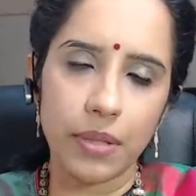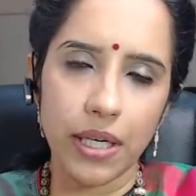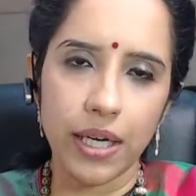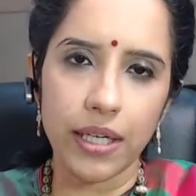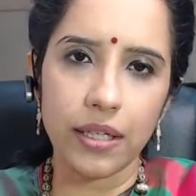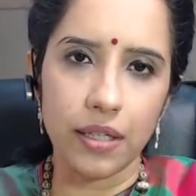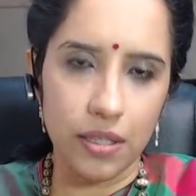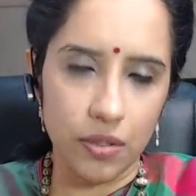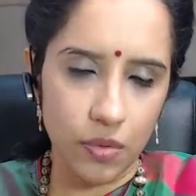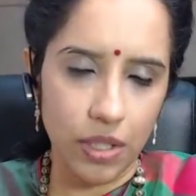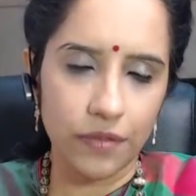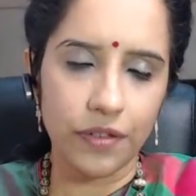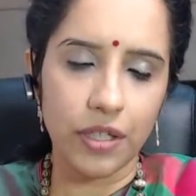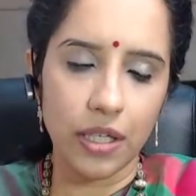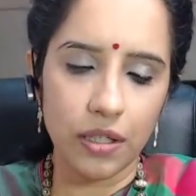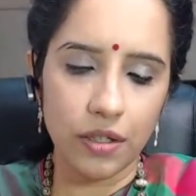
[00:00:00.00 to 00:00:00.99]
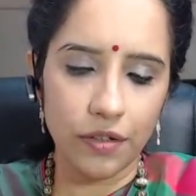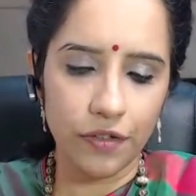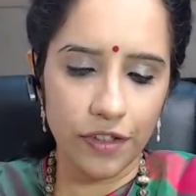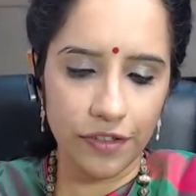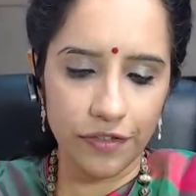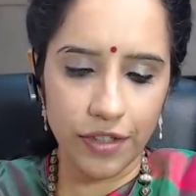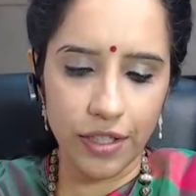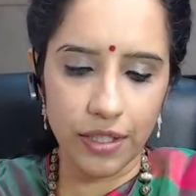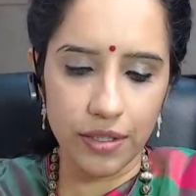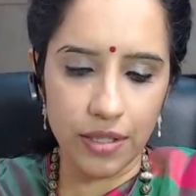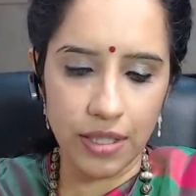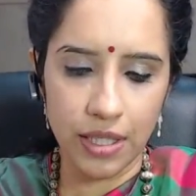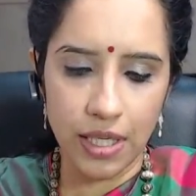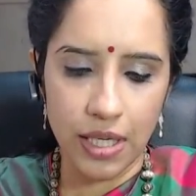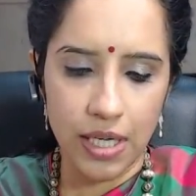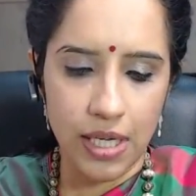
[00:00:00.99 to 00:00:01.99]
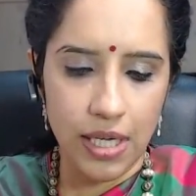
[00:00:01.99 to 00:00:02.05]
behind us, one of another of our friends,